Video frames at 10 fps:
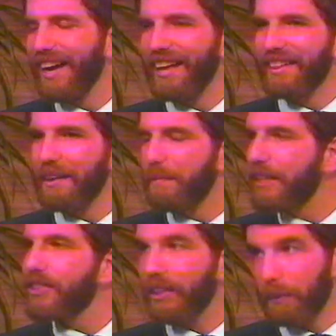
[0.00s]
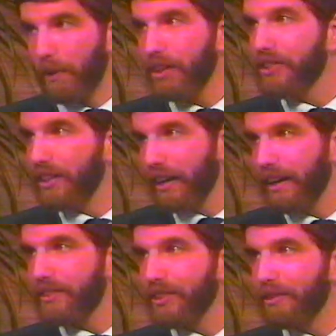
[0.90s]
And they basically washed their
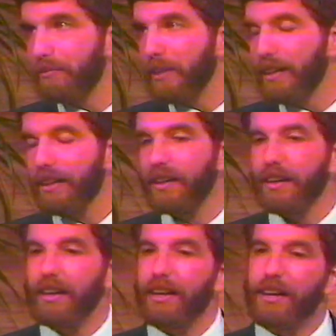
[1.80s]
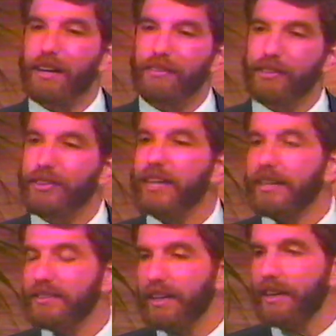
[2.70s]
hands of me. A few
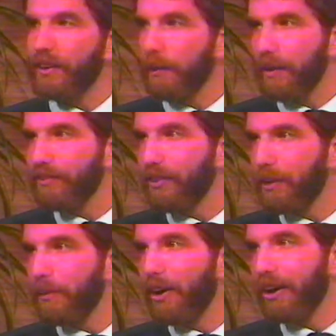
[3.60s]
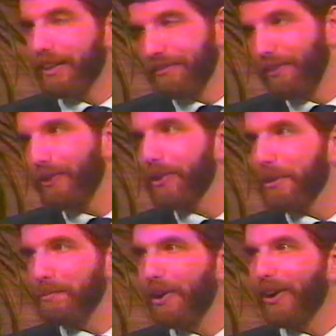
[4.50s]
days later, I went for a walk in
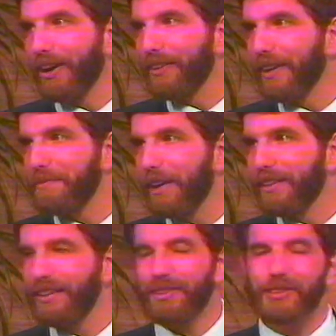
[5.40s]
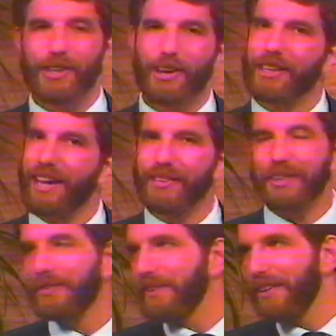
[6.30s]
Volcker Park, right by the Nelson Art
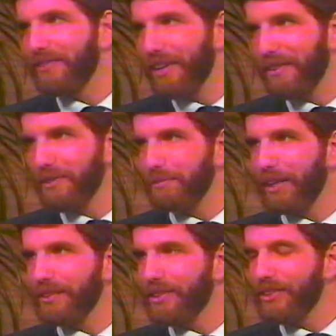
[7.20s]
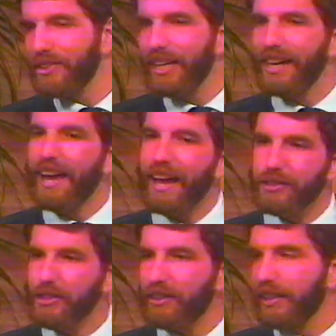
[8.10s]
Gallery, one of my favorite places,
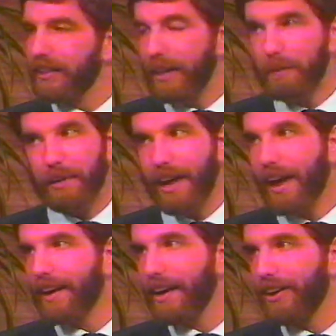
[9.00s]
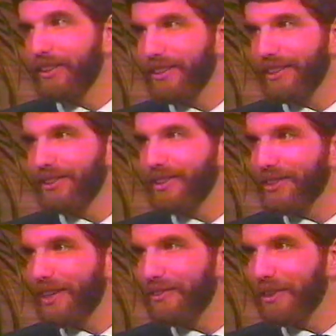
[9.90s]
and certainly the hippie hangout in
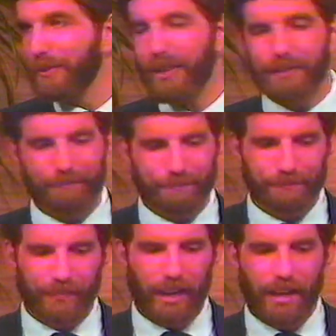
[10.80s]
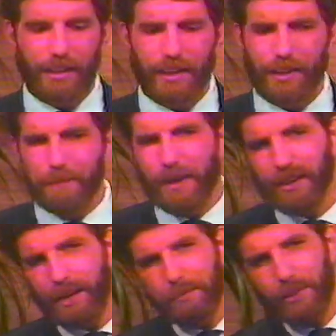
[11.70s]
1971. There I met
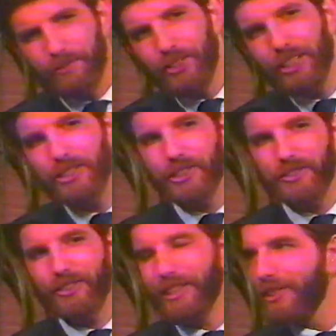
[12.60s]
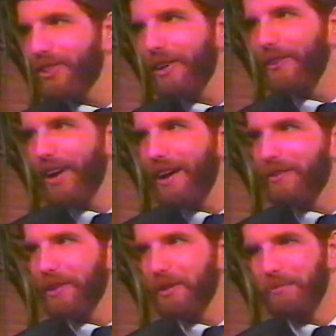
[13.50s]
a couple of Jesus freaks. They were out
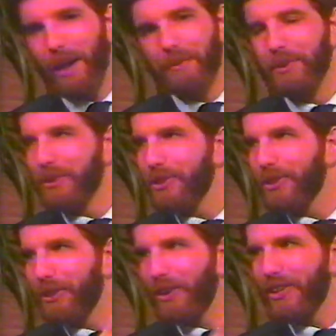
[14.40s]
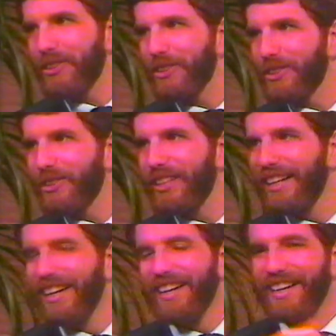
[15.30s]
with their Bibles and crosses, and
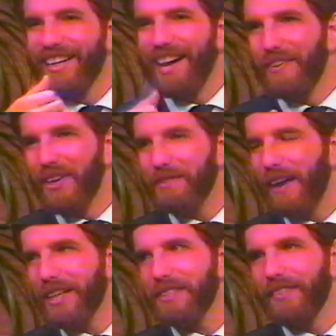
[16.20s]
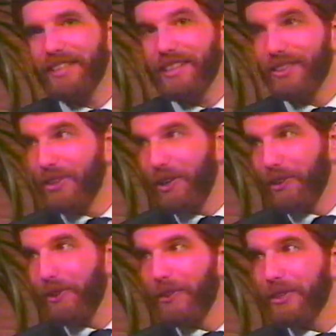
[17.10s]
I walked past them, and they said, do you know
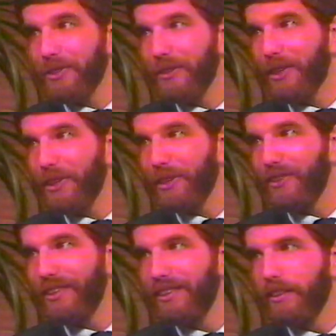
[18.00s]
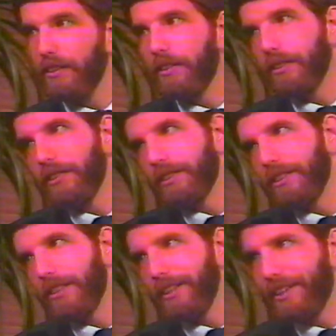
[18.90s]
the Lord is with you? Oy, oy,
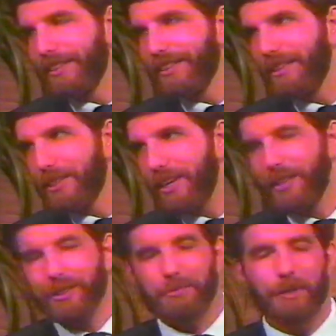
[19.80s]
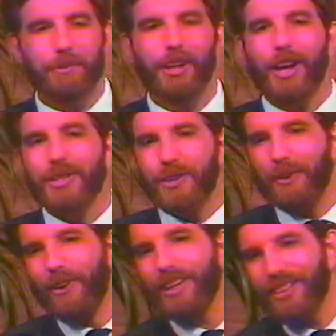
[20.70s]
oy, I need these kinds of people. So I
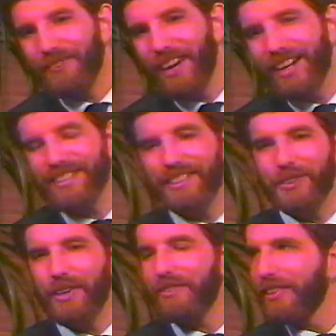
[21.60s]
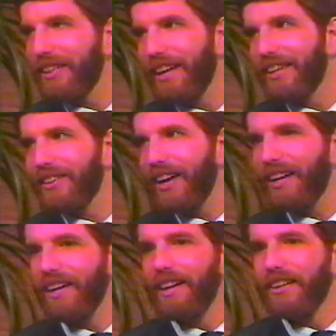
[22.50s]
walked on past, and 20 feet later, I
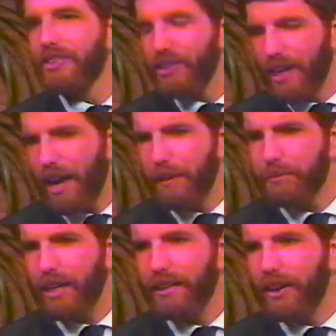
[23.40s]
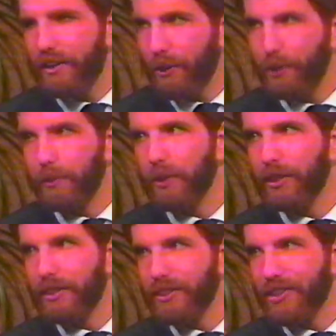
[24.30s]
stopped. I now know the
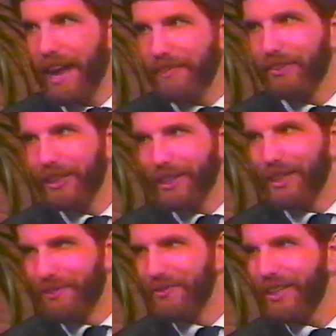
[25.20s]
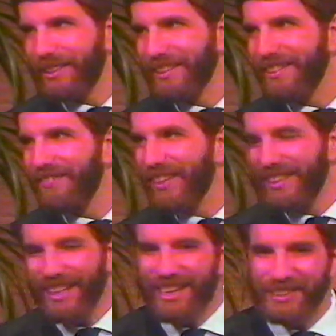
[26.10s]
word is heavily convicted, but
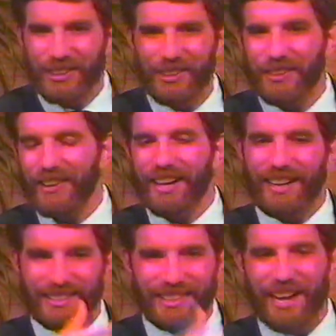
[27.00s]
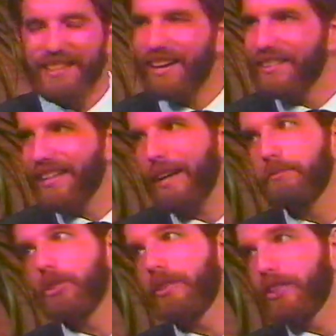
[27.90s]
then I turned around, I sat down, I said, I'm
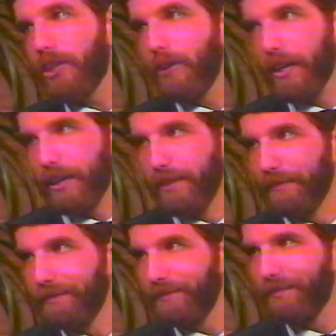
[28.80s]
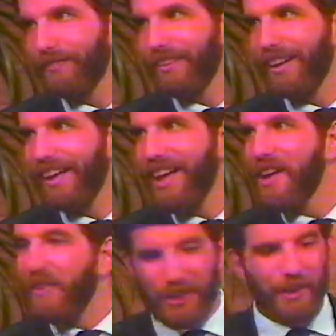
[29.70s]
Jewish, go ahead.
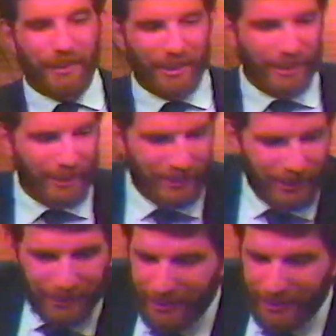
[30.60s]
Well, you know what they're going to do?